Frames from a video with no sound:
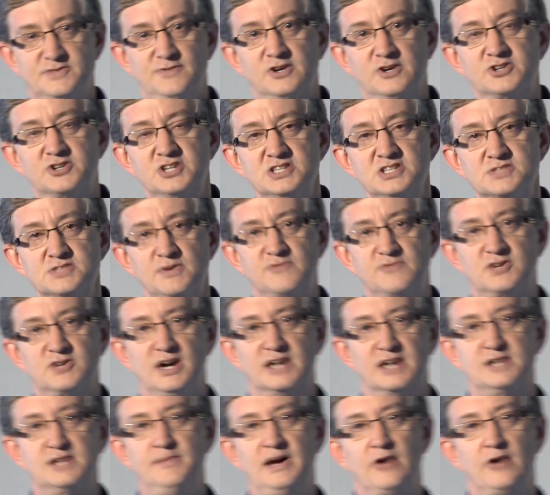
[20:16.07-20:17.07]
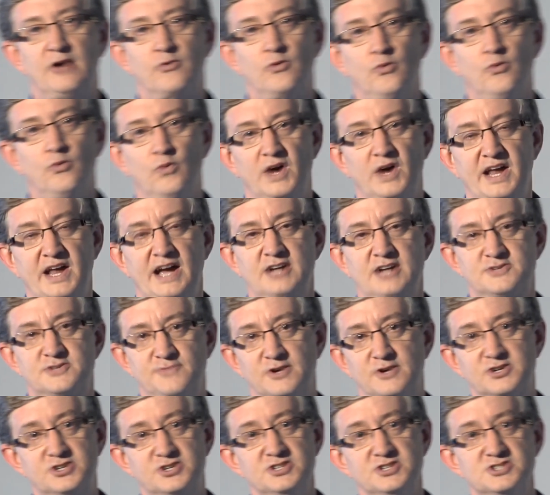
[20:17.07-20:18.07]
functions. We've talked about what hash
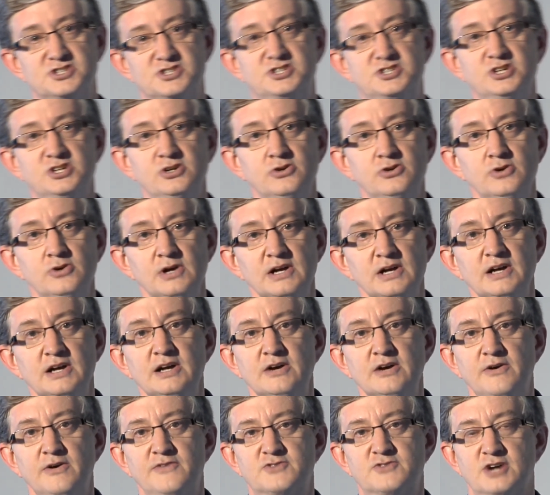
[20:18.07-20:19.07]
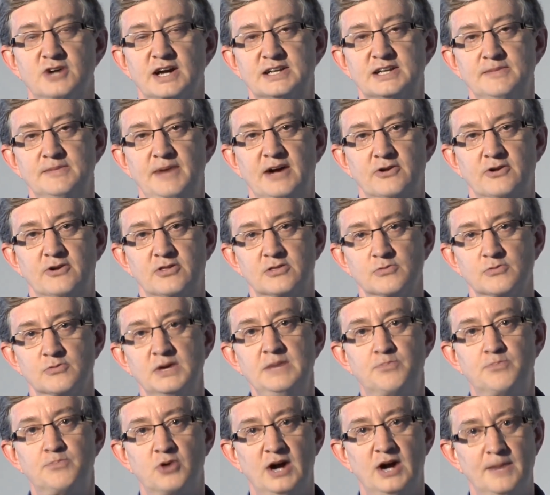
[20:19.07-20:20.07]
functions do. We've talked about
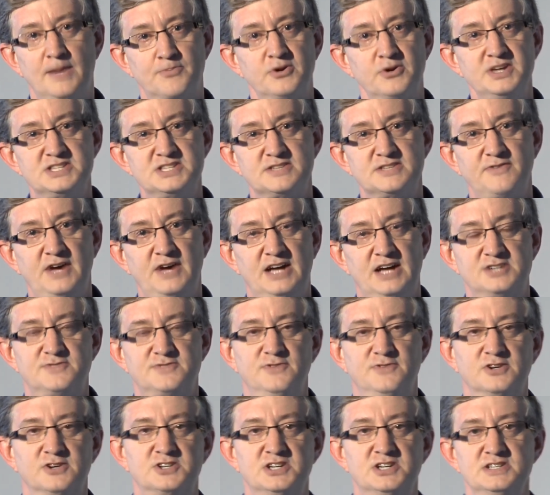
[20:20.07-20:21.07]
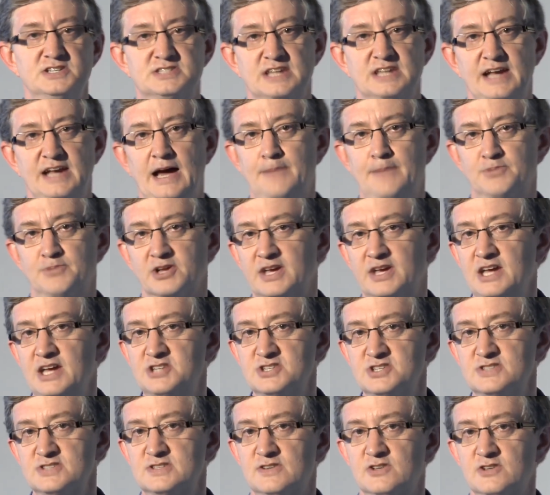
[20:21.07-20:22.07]
three properties of hash functions and
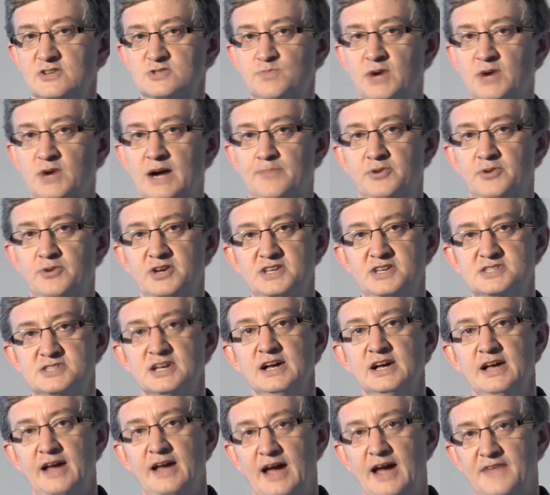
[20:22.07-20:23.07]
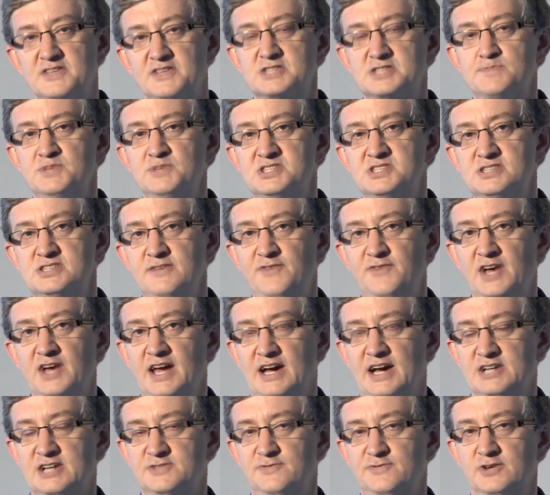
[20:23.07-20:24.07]
applications of those properties, and the specific
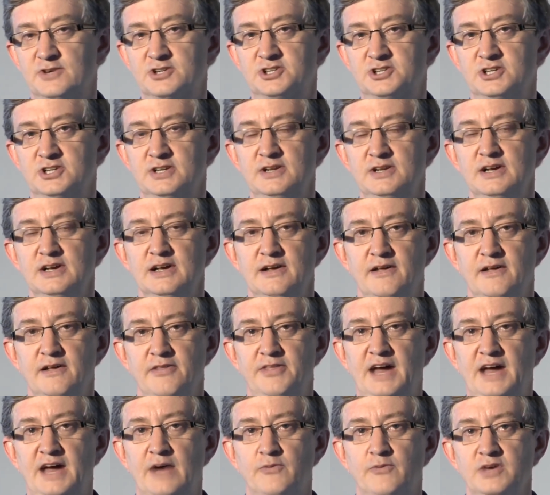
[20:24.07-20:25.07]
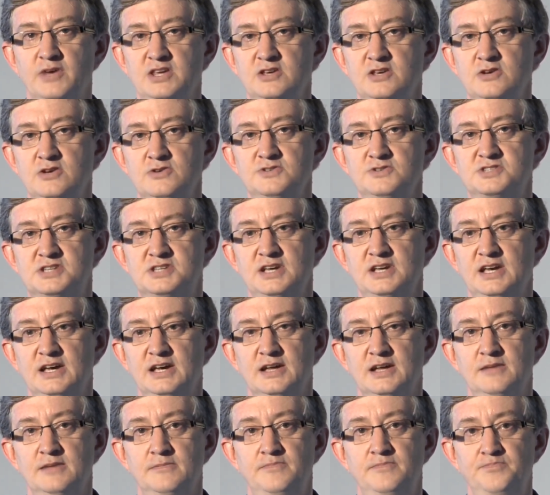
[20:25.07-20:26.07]
hash function that we use
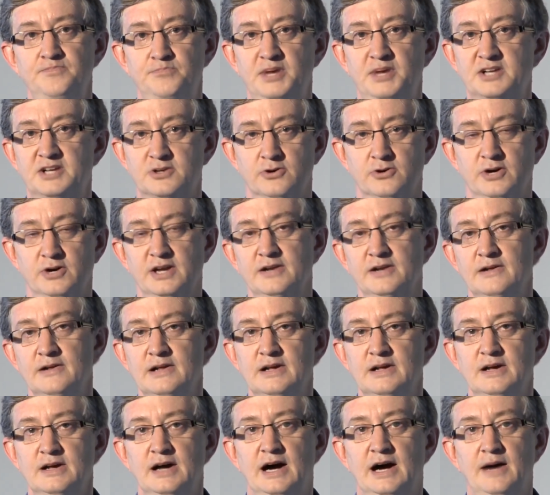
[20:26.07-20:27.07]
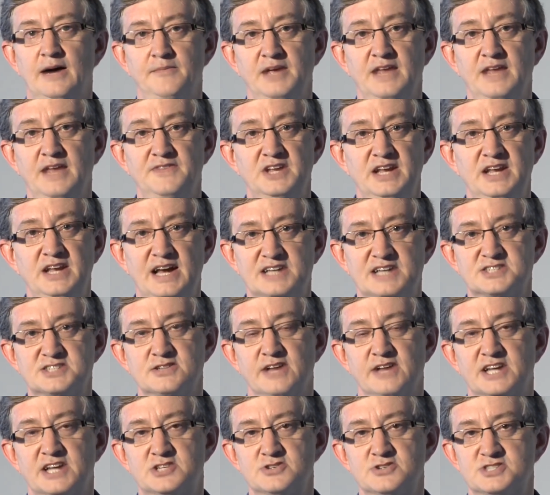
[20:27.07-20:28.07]
in Bitcoin. In the next
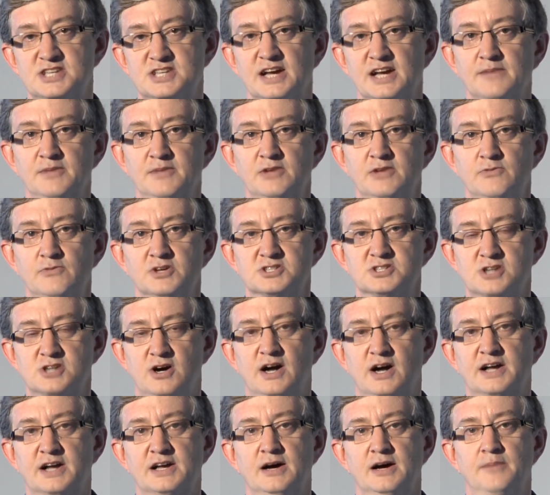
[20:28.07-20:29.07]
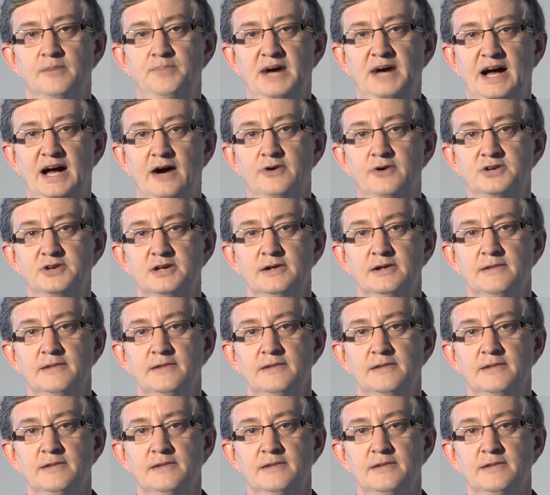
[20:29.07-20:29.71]
lecture segment, we'll talk about